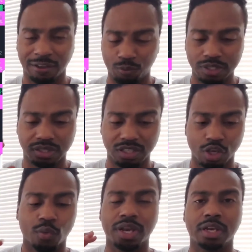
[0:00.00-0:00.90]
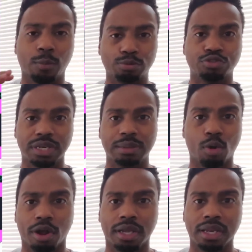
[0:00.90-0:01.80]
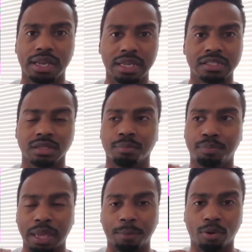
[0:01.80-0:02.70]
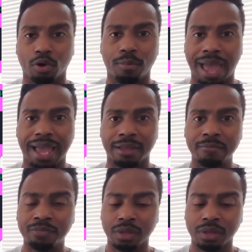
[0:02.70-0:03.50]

If we're still in an uptrending market and there's a big pullback